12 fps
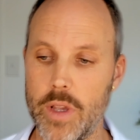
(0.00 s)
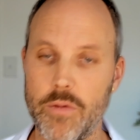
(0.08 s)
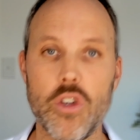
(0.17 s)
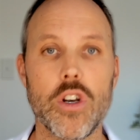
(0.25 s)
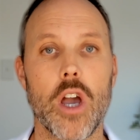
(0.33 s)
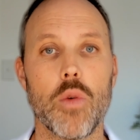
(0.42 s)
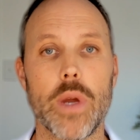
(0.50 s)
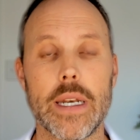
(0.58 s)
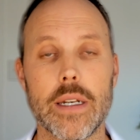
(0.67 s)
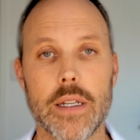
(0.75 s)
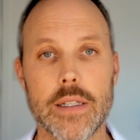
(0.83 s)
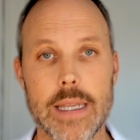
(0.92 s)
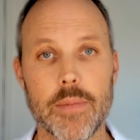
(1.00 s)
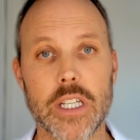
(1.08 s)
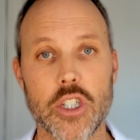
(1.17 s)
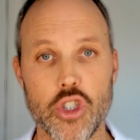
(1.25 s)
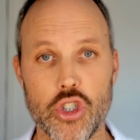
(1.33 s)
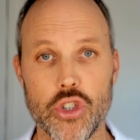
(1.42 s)
If you know when something
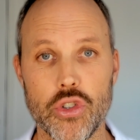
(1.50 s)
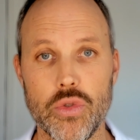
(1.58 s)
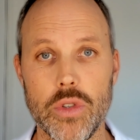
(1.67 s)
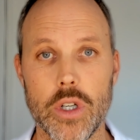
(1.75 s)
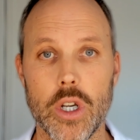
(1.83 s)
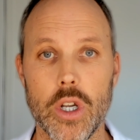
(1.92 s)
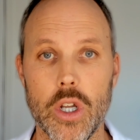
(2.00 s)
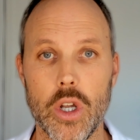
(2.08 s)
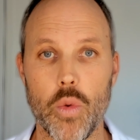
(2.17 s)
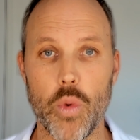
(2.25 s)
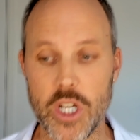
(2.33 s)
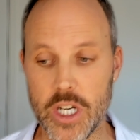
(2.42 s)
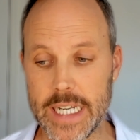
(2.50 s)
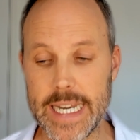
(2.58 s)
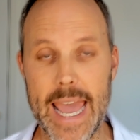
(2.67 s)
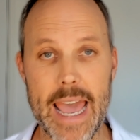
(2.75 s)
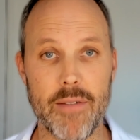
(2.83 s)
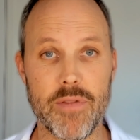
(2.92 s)
is due, when you need to
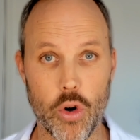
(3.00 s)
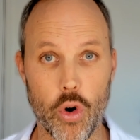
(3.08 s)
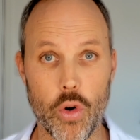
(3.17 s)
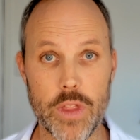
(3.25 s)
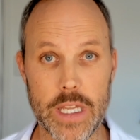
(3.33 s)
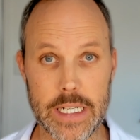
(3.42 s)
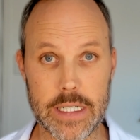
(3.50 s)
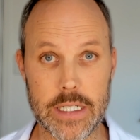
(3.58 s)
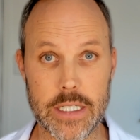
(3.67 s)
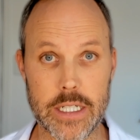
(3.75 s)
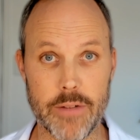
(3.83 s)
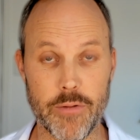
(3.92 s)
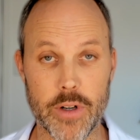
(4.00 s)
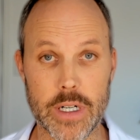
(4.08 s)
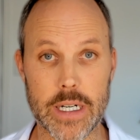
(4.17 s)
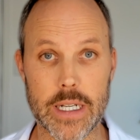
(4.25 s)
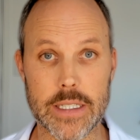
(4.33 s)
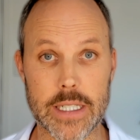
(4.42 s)
have all the different
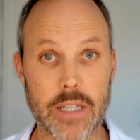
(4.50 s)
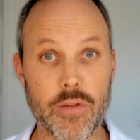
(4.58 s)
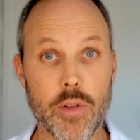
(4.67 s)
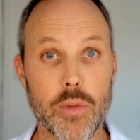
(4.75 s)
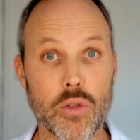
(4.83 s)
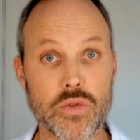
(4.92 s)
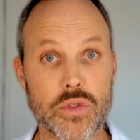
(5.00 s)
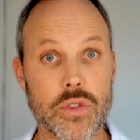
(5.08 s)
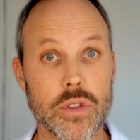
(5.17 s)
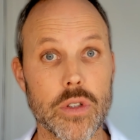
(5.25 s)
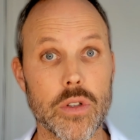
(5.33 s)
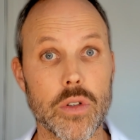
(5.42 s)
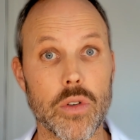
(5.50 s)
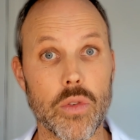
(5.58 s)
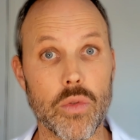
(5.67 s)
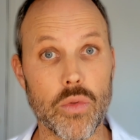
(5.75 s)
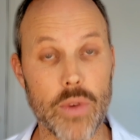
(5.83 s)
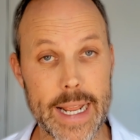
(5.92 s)
deliverables
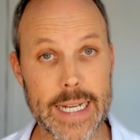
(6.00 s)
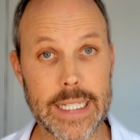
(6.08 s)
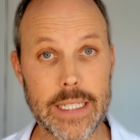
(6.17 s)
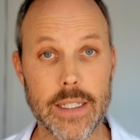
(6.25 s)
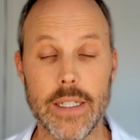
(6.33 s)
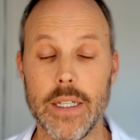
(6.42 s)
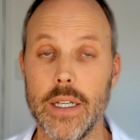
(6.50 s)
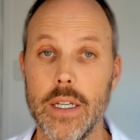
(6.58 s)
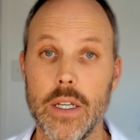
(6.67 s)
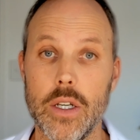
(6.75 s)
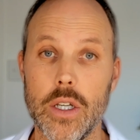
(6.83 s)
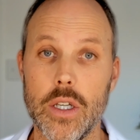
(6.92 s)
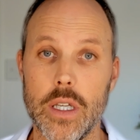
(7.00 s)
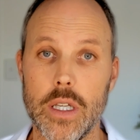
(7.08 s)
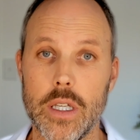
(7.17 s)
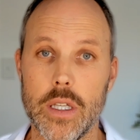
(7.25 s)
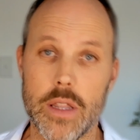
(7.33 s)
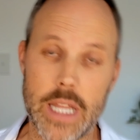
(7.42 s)
ready,
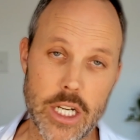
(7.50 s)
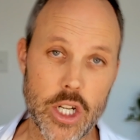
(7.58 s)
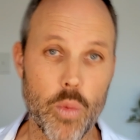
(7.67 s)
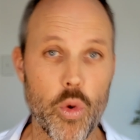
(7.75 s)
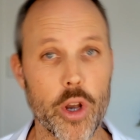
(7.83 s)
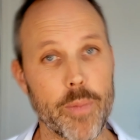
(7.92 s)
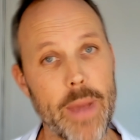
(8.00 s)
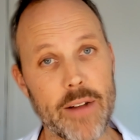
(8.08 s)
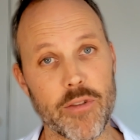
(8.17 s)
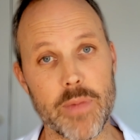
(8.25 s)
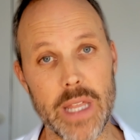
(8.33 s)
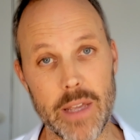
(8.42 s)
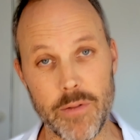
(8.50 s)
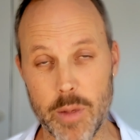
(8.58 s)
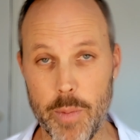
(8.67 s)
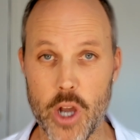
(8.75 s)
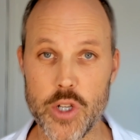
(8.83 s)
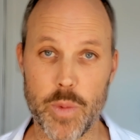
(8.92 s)
then you can work back from there for your
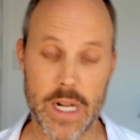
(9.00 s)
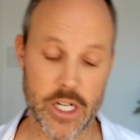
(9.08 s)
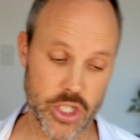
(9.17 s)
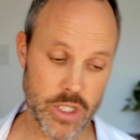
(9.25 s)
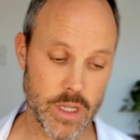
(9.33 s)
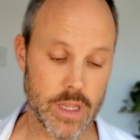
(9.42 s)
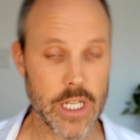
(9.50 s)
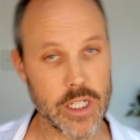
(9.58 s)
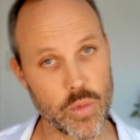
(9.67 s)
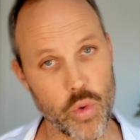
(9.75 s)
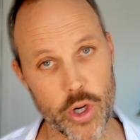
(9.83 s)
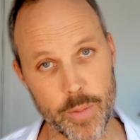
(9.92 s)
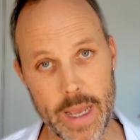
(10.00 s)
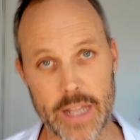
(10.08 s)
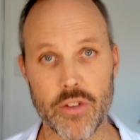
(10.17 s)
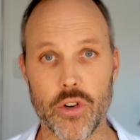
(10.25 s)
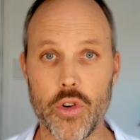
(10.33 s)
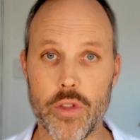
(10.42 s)
post-production, then you work back
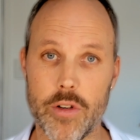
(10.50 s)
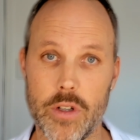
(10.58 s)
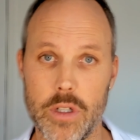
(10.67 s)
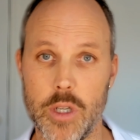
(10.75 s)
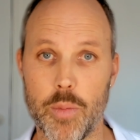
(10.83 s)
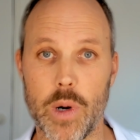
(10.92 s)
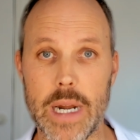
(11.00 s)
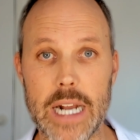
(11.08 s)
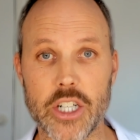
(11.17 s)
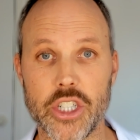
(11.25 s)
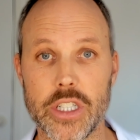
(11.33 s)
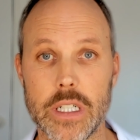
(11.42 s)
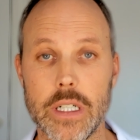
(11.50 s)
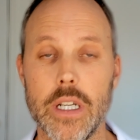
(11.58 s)
through your production.